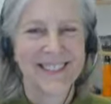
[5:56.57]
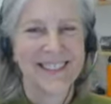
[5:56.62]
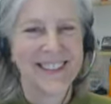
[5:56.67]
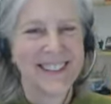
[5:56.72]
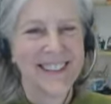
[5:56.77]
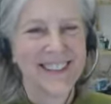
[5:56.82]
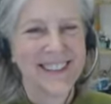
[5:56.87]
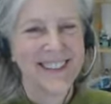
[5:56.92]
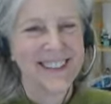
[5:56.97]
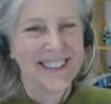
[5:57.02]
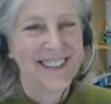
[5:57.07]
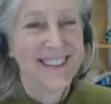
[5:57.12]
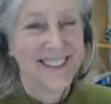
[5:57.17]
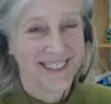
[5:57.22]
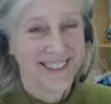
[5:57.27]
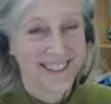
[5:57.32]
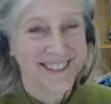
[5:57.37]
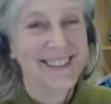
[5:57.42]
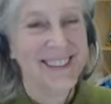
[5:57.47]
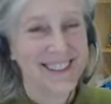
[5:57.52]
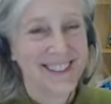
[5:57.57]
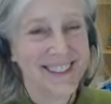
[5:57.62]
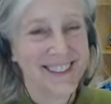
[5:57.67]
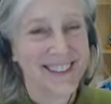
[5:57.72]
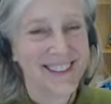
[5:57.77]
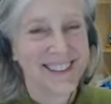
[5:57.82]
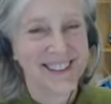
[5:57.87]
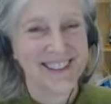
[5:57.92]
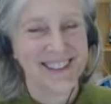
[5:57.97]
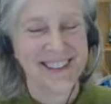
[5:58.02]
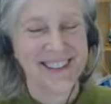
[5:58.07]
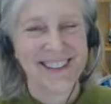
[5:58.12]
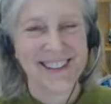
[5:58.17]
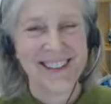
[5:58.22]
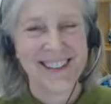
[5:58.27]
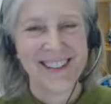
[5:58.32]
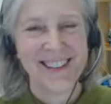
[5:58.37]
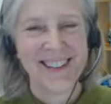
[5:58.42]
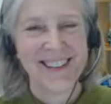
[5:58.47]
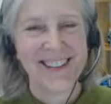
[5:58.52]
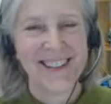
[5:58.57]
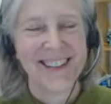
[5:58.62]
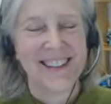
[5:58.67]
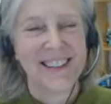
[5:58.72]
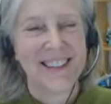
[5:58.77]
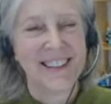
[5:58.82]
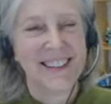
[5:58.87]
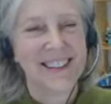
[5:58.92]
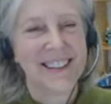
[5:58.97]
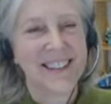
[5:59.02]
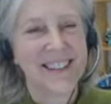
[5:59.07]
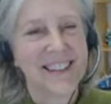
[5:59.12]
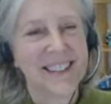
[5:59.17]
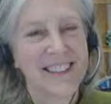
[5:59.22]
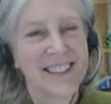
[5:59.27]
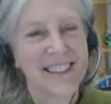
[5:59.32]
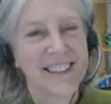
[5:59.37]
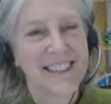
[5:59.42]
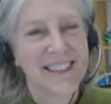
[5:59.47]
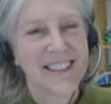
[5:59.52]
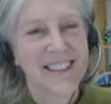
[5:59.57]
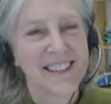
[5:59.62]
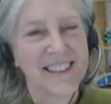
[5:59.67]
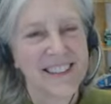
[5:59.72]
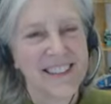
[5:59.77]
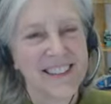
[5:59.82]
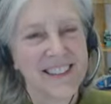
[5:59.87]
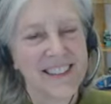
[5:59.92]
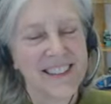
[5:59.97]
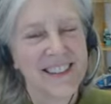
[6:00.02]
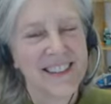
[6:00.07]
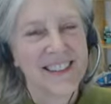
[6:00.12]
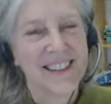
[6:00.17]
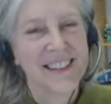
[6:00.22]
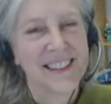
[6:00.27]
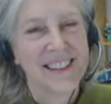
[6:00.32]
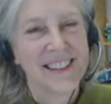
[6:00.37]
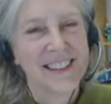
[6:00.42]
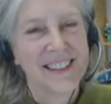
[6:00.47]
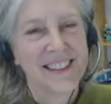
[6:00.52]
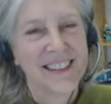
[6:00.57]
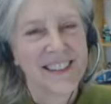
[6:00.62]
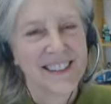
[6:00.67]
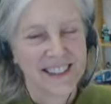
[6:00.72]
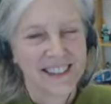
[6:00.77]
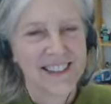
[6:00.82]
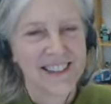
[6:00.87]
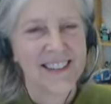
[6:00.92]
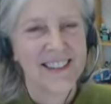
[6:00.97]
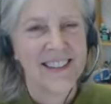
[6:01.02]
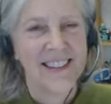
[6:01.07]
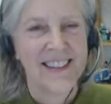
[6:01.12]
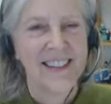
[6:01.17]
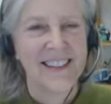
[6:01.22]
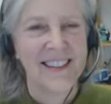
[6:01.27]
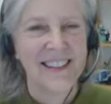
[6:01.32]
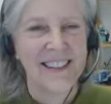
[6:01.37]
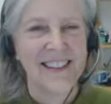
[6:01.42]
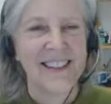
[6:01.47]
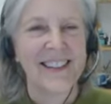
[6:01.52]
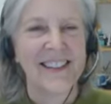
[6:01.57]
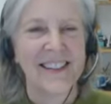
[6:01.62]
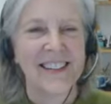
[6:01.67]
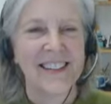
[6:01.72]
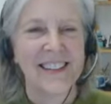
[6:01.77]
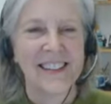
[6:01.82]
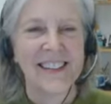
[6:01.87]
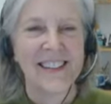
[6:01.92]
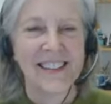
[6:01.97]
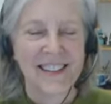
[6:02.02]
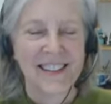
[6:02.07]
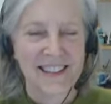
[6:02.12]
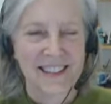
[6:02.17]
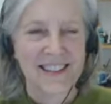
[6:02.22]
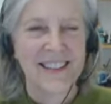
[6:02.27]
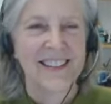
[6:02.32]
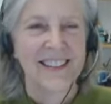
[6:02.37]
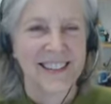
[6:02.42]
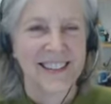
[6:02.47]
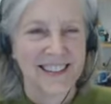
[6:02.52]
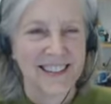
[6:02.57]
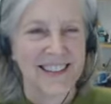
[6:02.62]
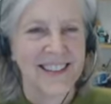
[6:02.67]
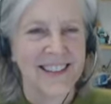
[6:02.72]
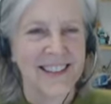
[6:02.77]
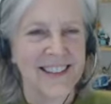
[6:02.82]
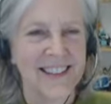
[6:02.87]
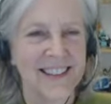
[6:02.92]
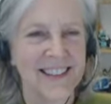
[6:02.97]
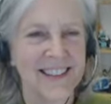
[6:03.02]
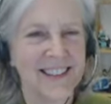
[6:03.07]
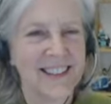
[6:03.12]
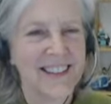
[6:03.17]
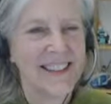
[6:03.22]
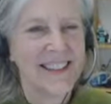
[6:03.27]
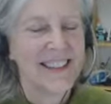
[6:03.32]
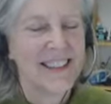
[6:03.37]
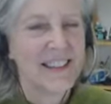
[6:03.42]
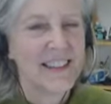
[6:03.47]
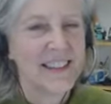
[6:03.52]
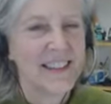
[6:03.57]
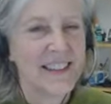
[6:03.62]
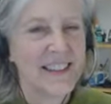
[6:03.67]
No words are spoken by the person on screen.